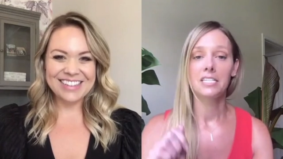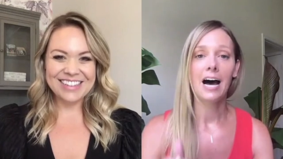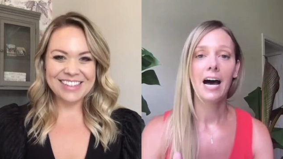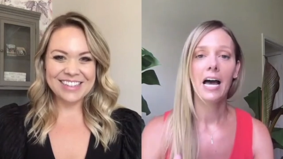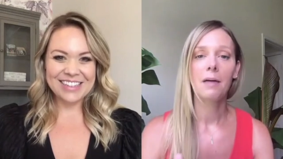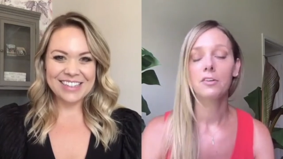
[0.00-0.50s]

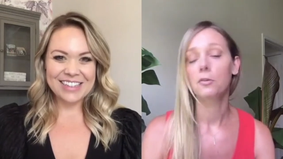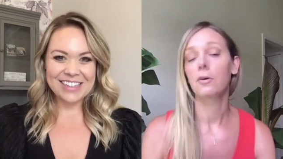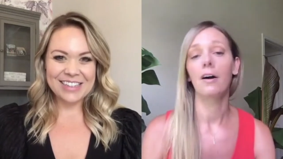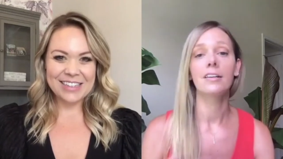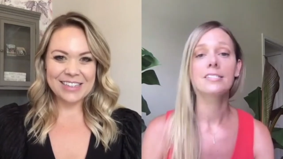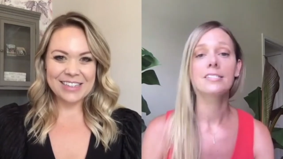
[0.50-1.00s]
Speaker 1: time nor
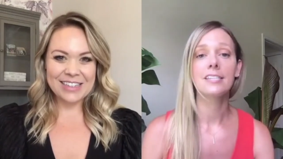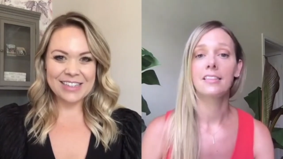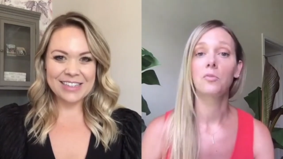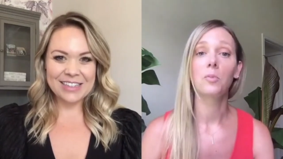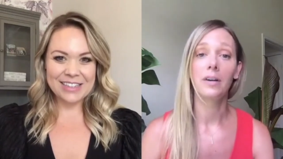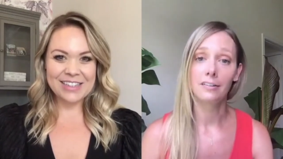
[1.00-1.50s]
honestly
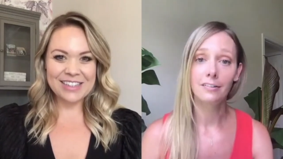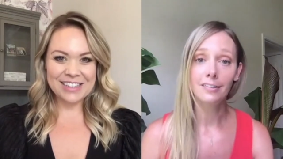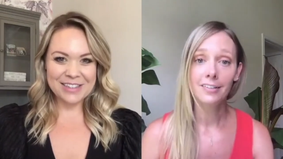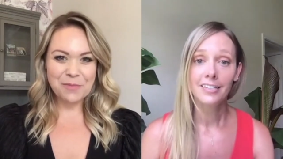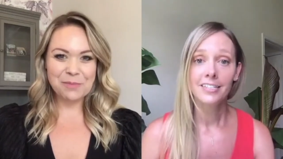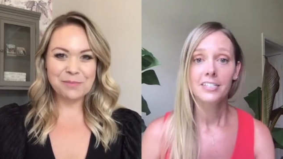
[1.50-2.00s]
the
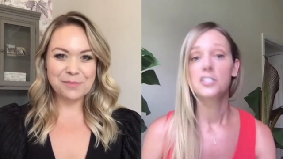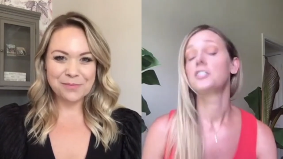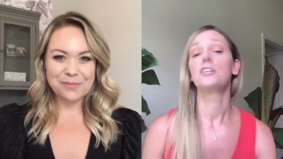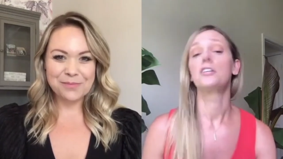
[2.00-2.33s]
will to